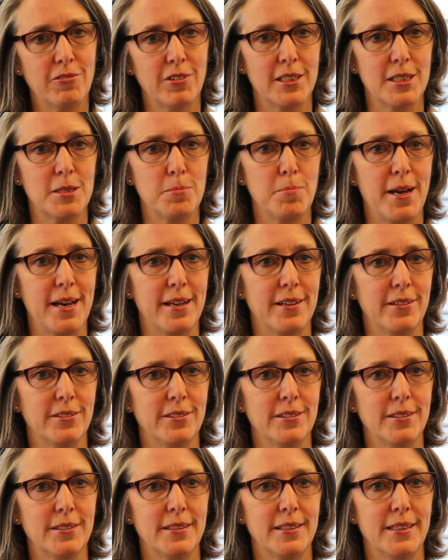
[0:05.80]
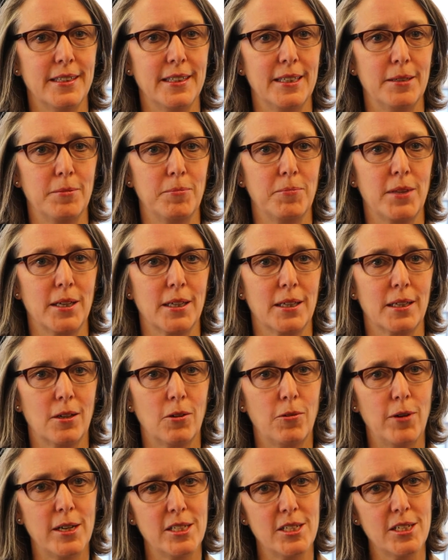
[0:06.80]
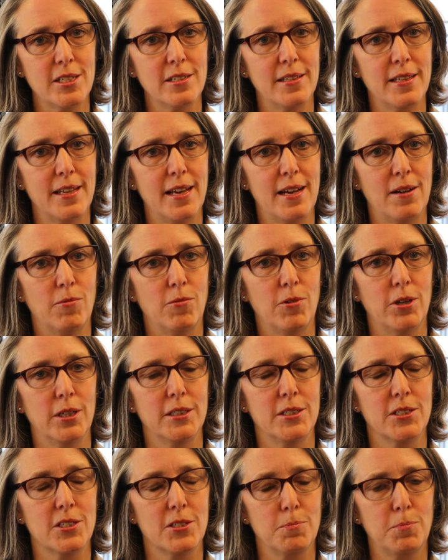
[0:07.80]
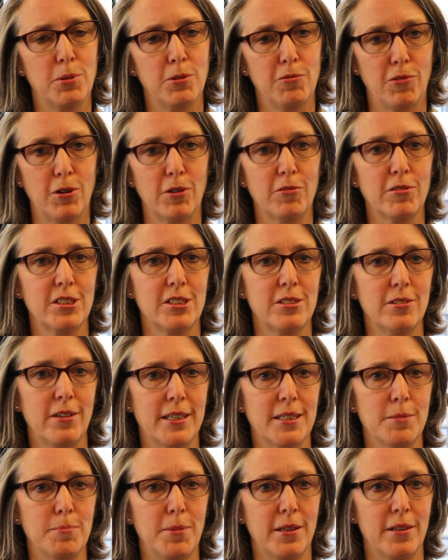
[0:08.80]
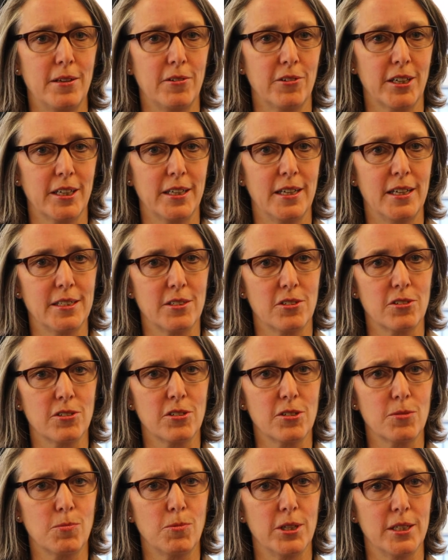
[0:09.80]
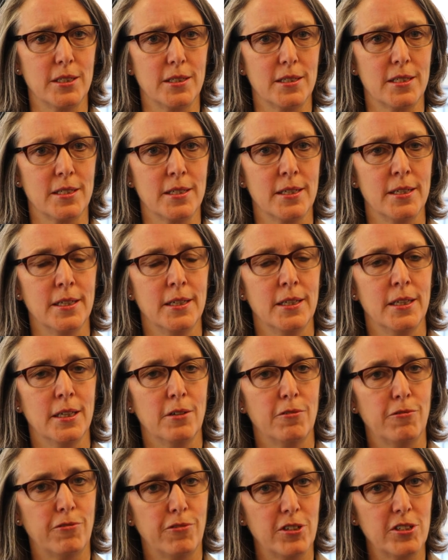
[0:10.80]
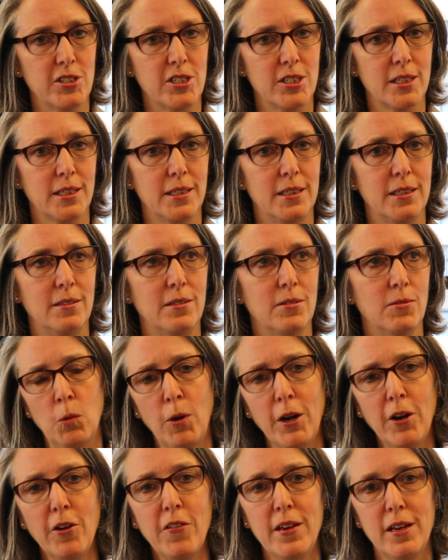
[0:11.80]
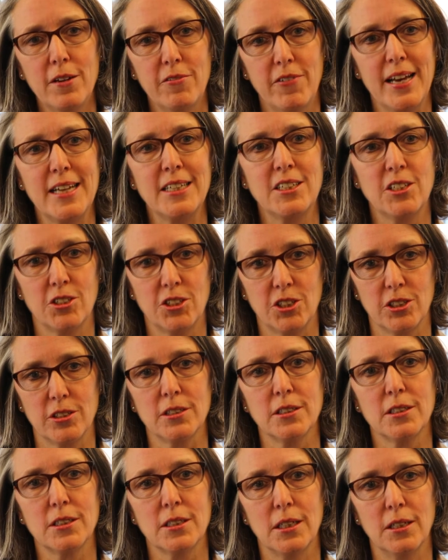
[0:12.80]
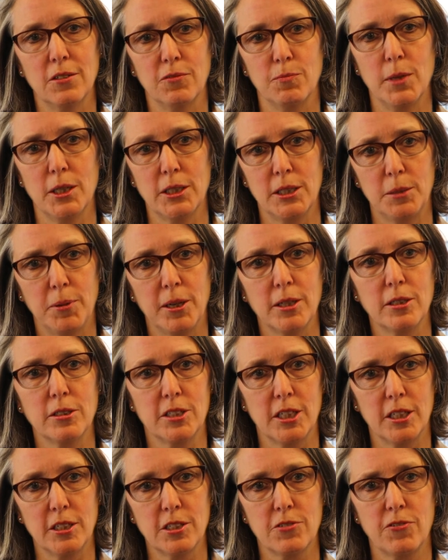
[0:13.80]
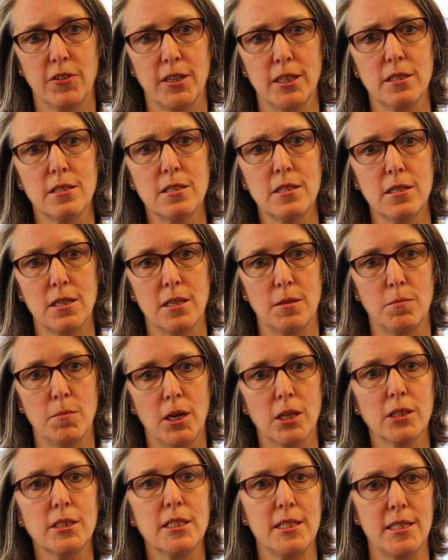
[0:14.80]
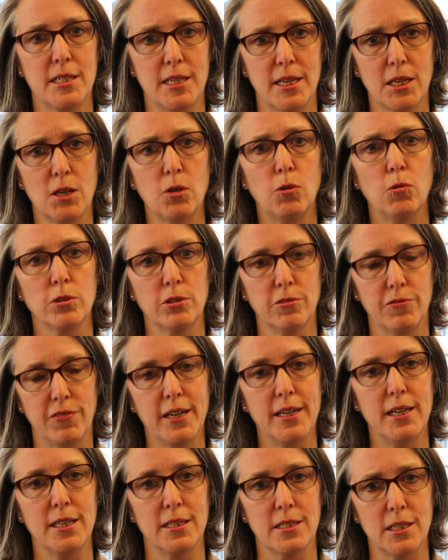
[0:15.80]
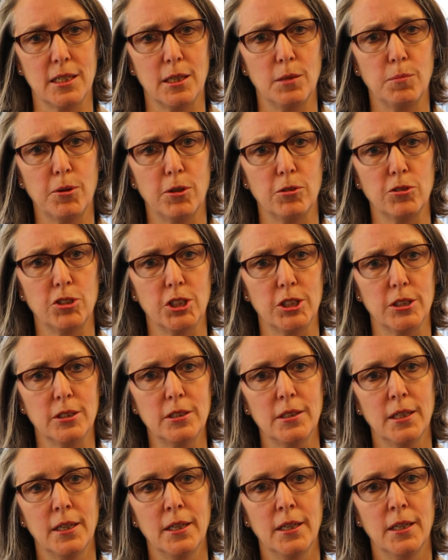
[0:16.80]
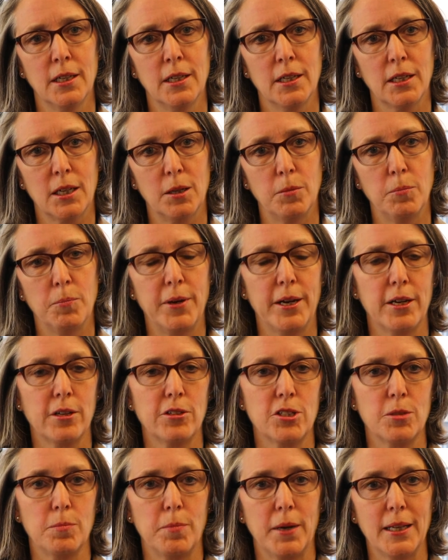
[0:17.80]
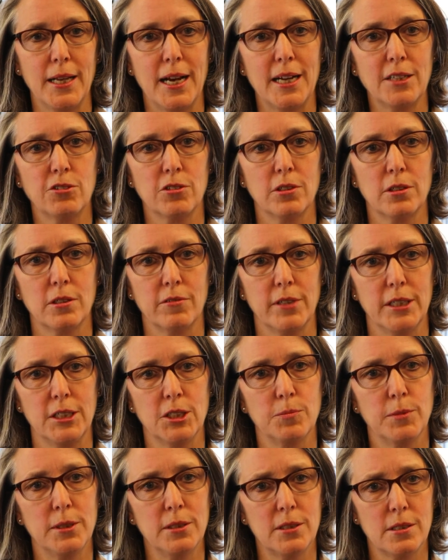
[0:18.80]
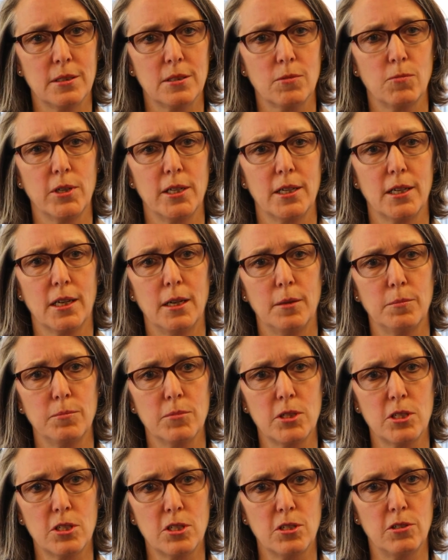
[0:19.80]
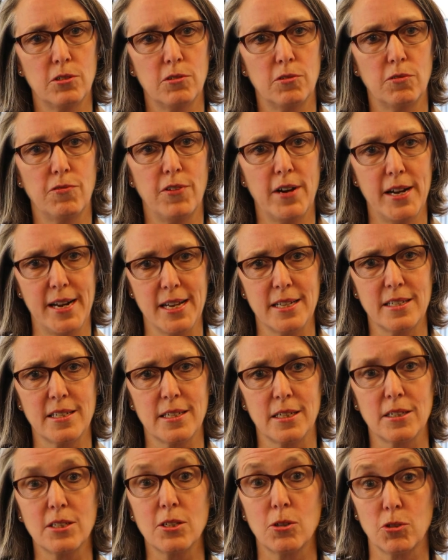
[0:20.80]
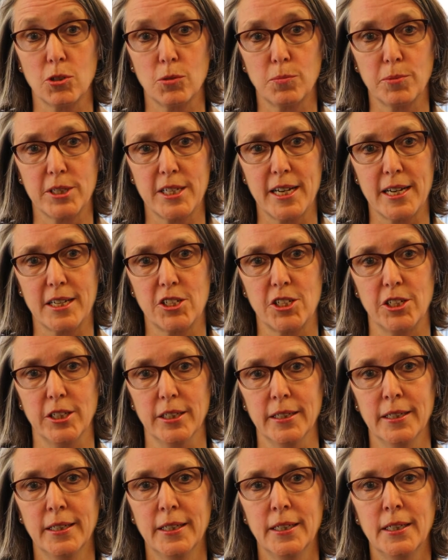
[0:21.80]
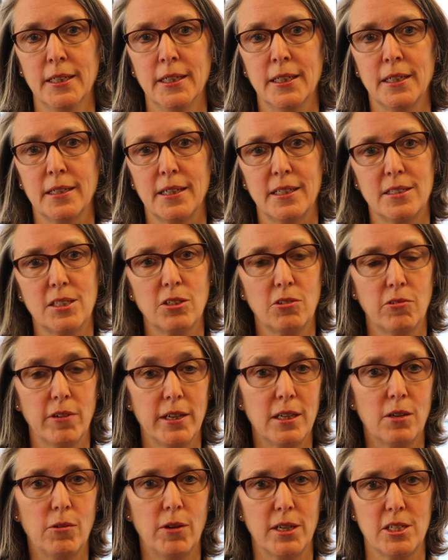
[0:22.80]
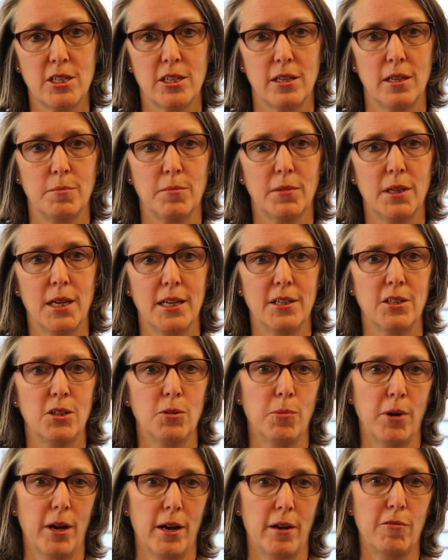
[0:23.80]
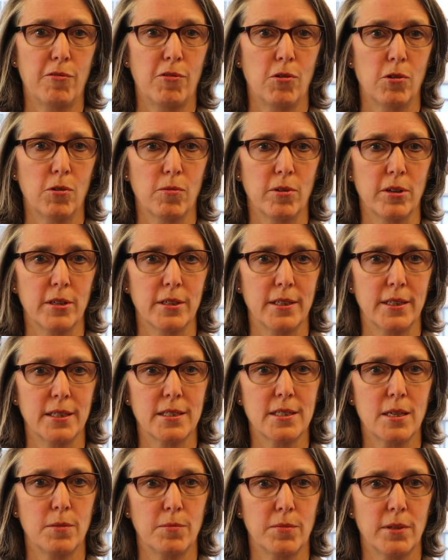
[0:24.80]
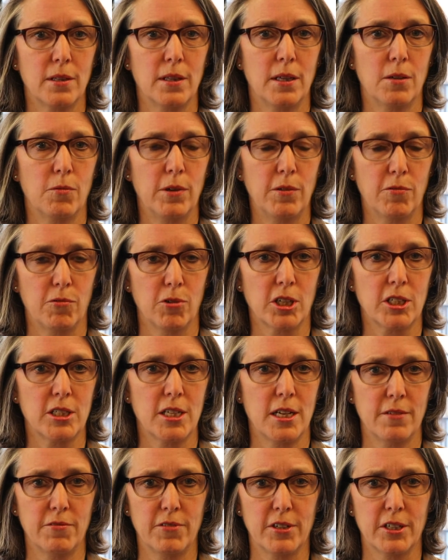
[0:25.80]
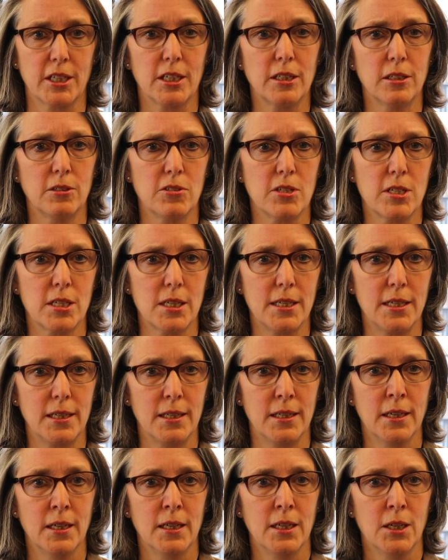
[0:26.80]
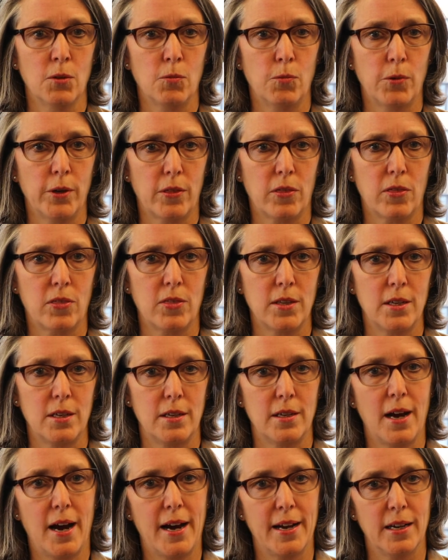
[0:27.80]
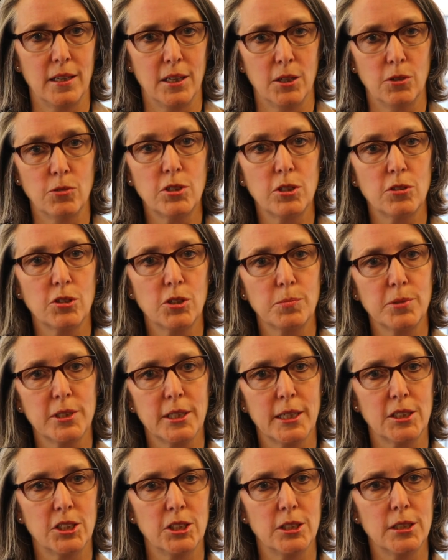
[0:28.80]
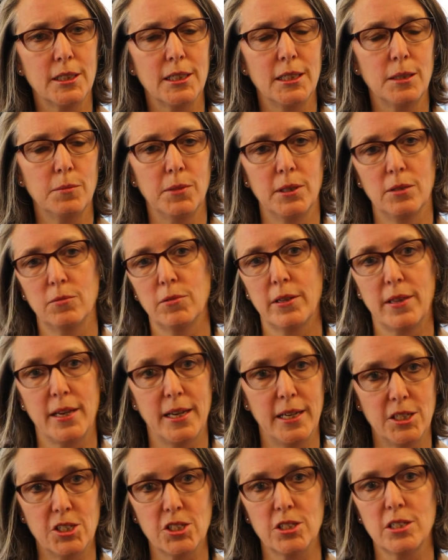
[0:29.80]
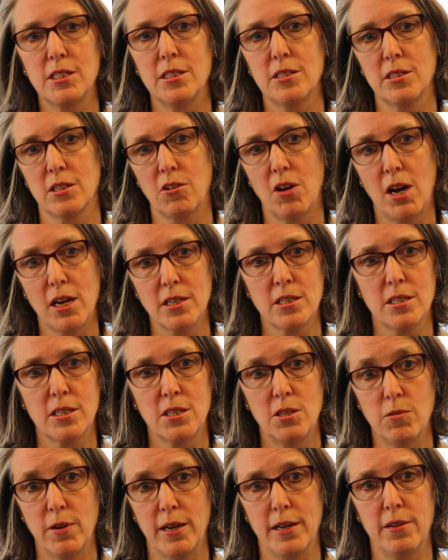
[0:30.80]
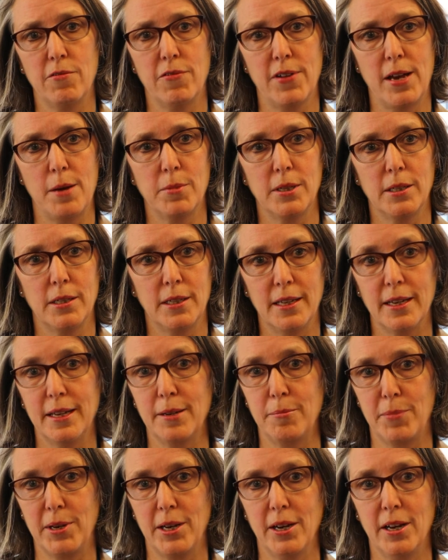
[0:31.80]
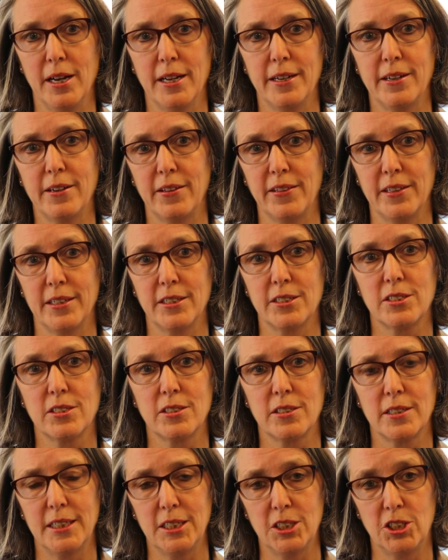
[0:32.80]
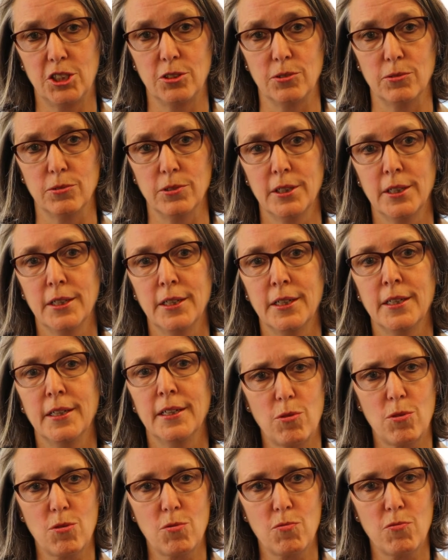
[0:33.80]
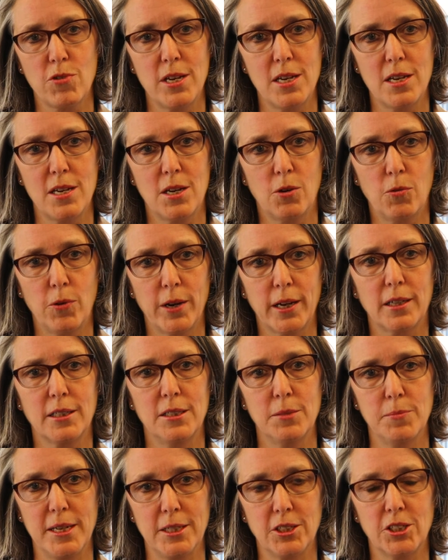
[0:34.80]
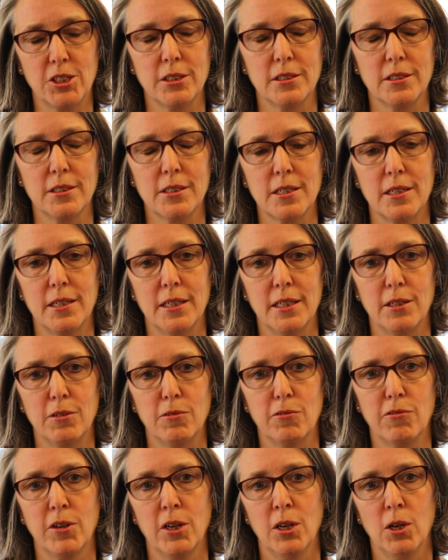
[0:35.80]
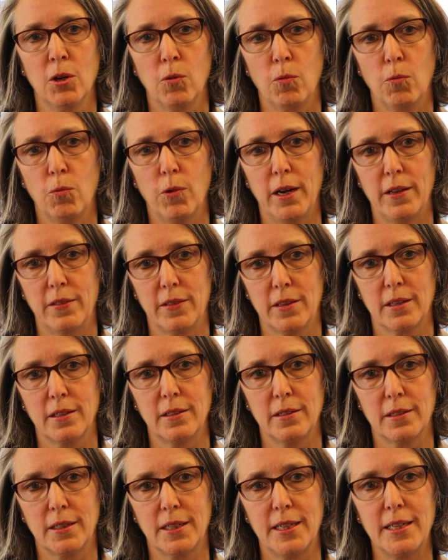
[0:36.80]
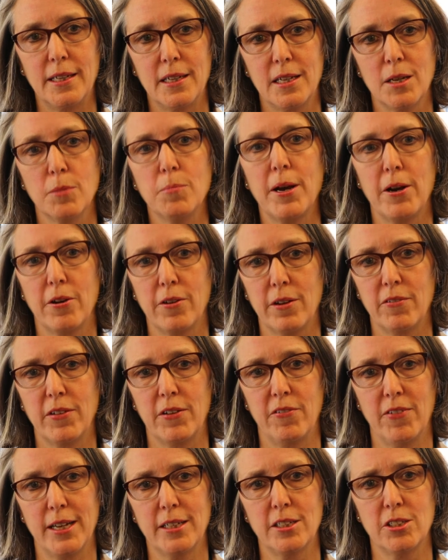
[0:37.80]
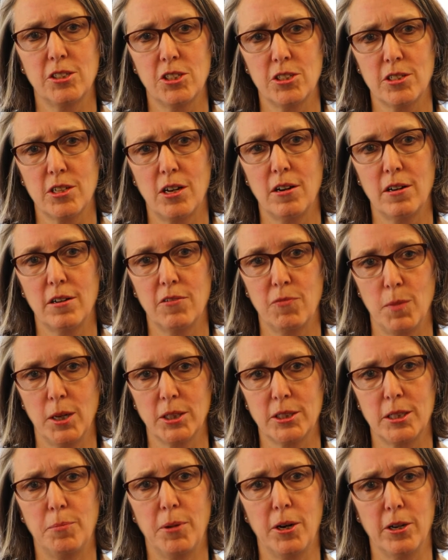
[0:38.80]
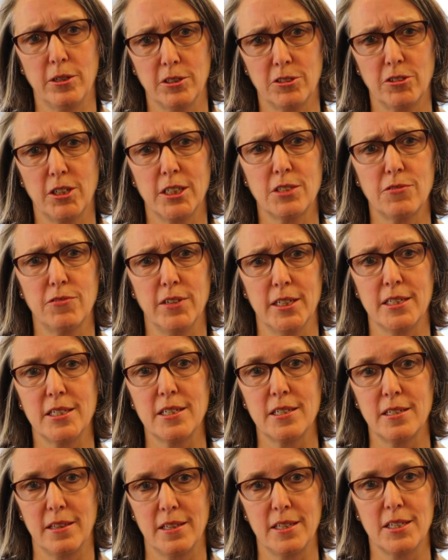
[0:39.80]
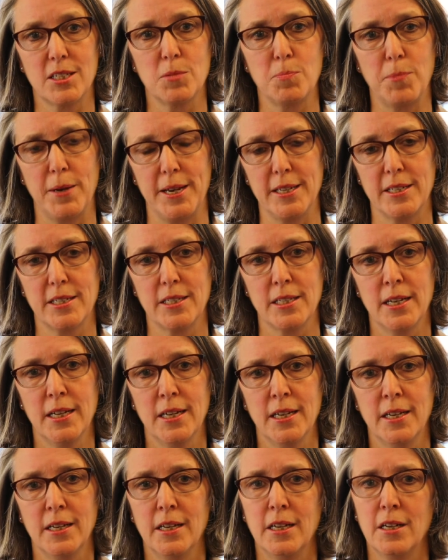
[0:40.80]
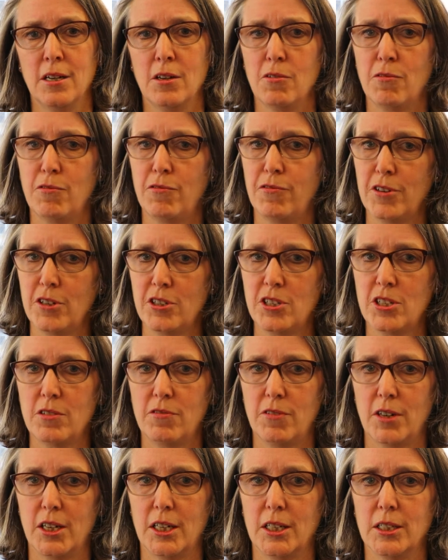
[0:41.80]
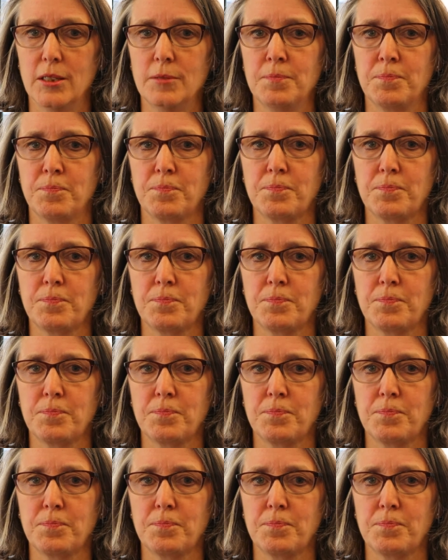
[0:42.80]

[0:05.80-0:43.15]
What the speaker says: for this panel, the question that was put forward to us by the organizers was, firstly, what are the advantages of multi-partner trust funds and multi-stakeholder financing approaches compared to bilateral arrangements when it comes to financing social protection? That's a great question. I'm glad you brought it forward, and it's something that we've worked on very closely with the ILO social protection team and with agencies across the UN family and beyond on this issue. Three quick dimensions of what the key comparative advantages are of multi-partner trust funds in this space. First of all,